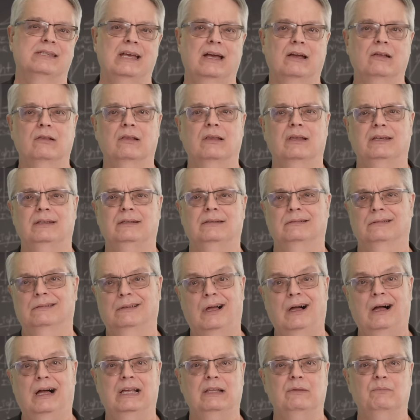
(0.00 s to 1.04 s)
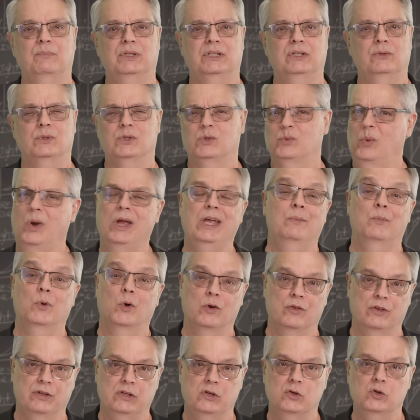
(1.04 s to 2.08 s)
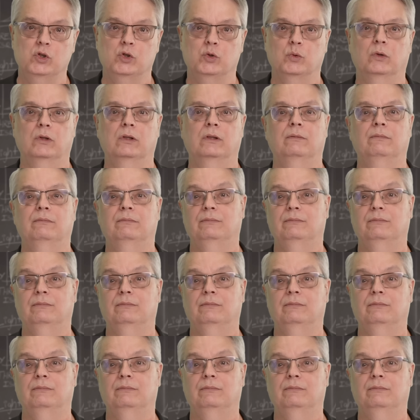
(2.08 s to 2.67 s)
sound like a lot, but it was way more than usual.